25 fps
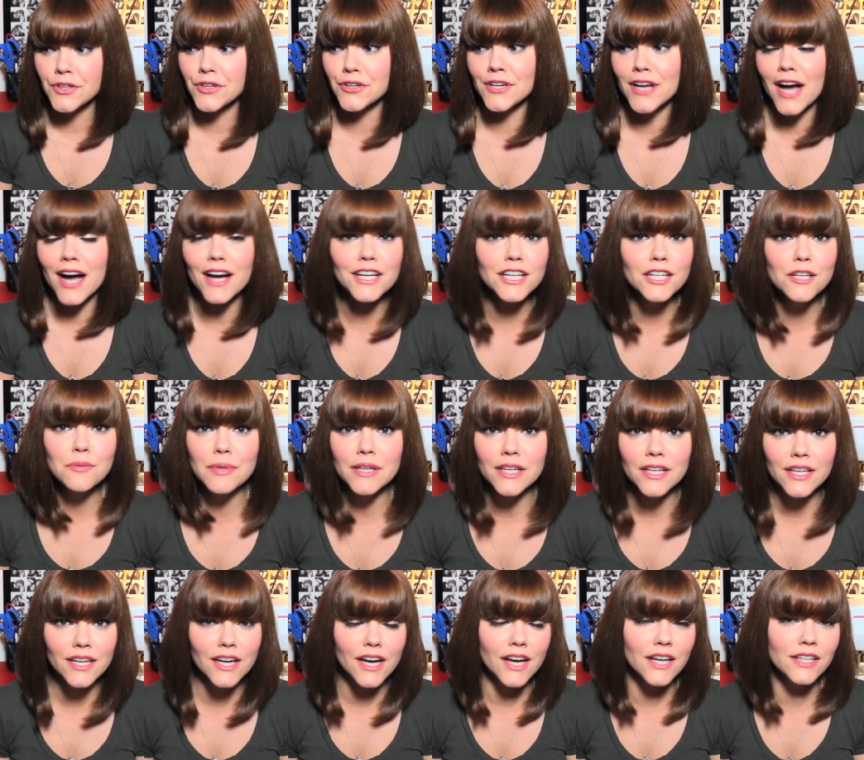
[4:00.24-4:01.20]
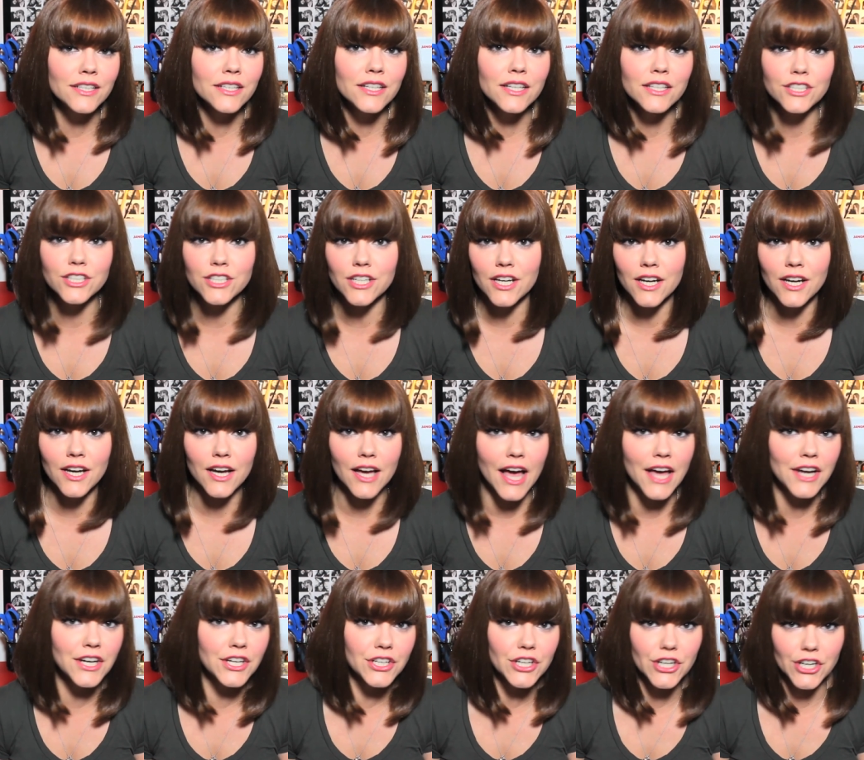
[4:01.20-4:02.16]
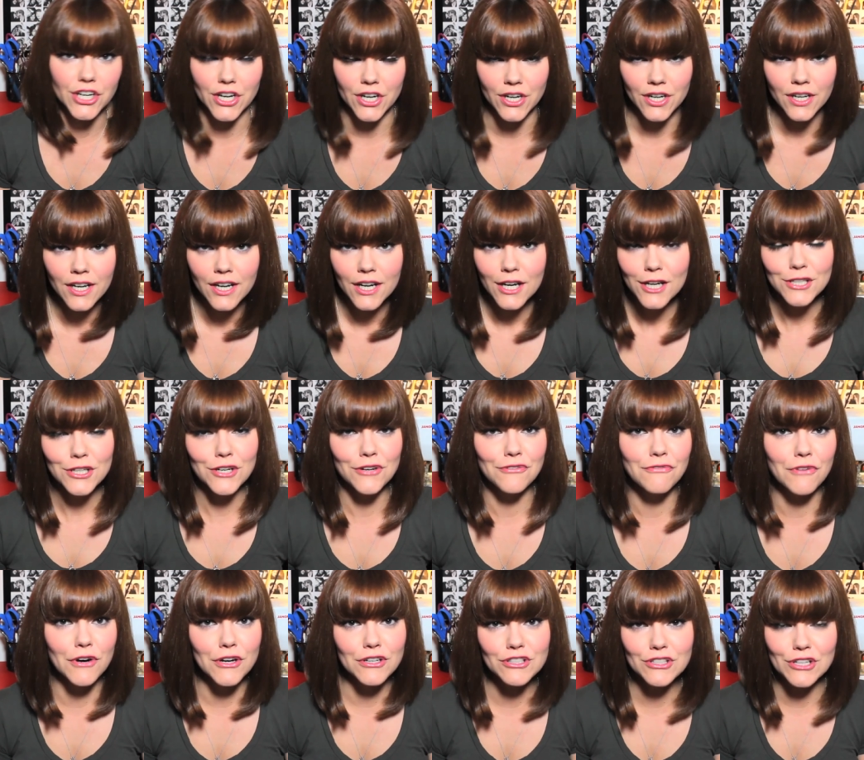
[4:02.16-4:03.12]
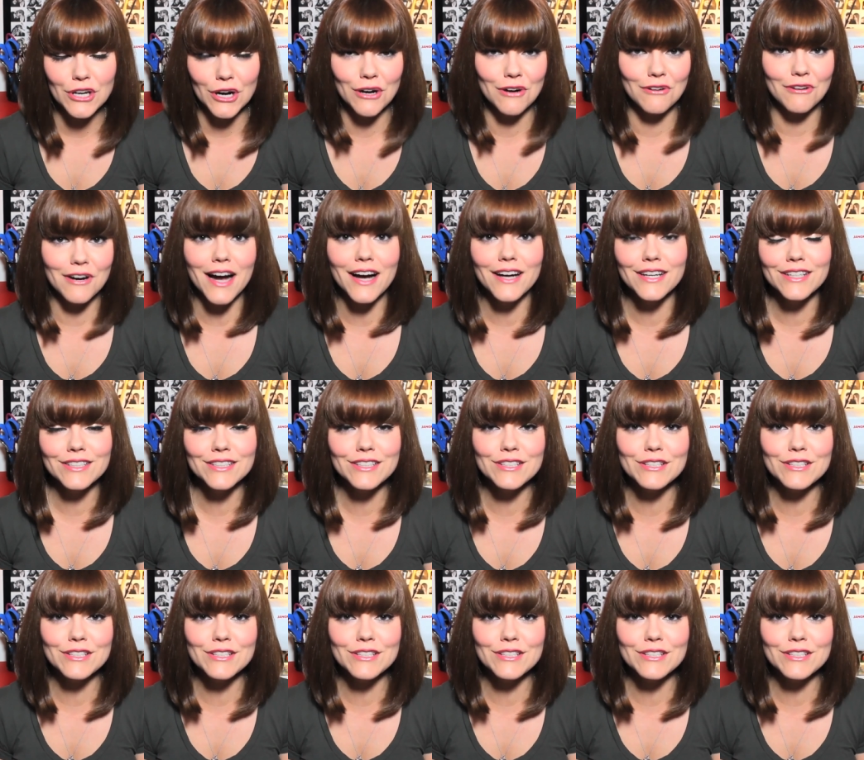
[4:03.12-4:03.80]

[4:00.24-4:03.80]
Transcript: You're not gonna be a ninja editor your first go around,